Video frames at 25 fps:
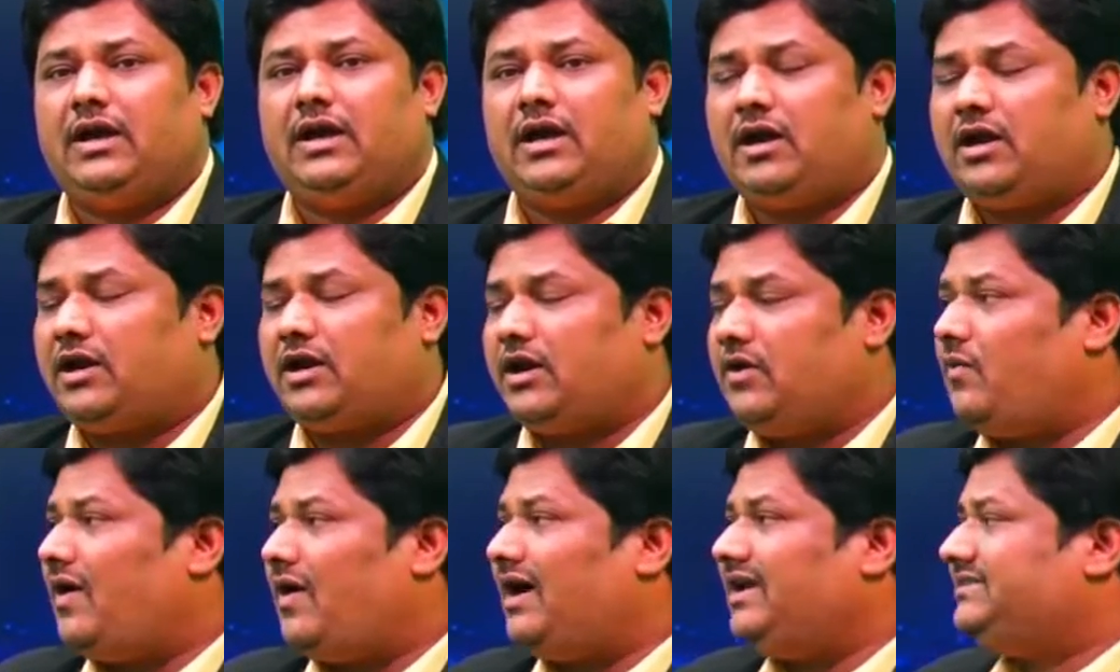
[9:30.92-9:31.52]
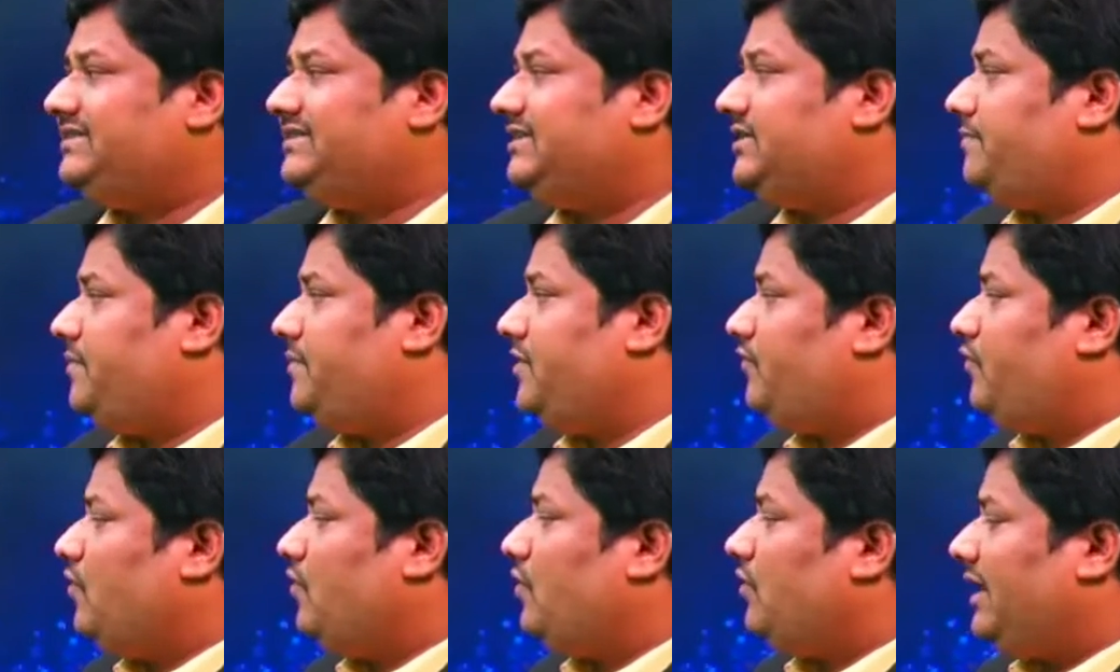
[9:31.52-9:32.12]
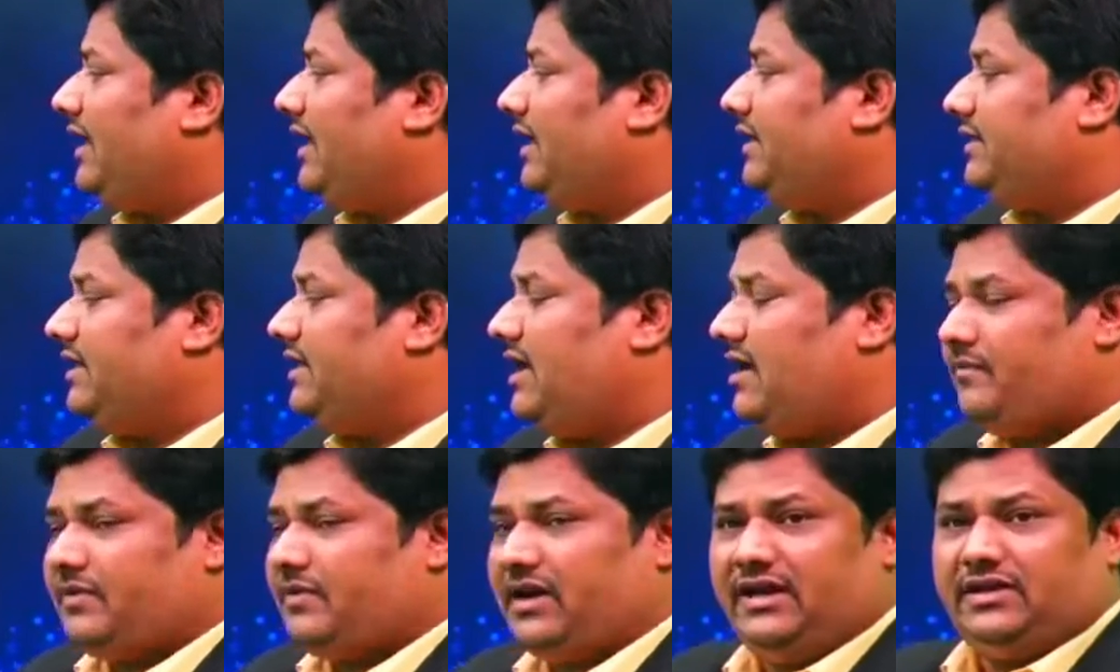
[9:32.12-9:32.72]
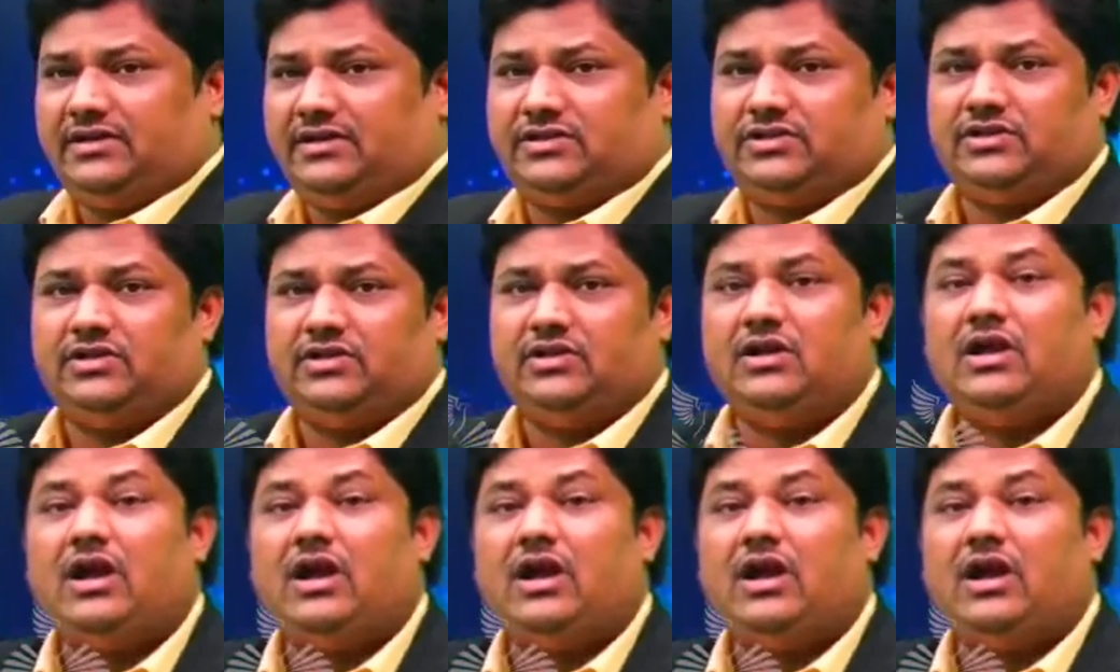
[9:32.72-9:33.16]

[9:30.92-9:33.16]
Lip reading: revise it before exam, right?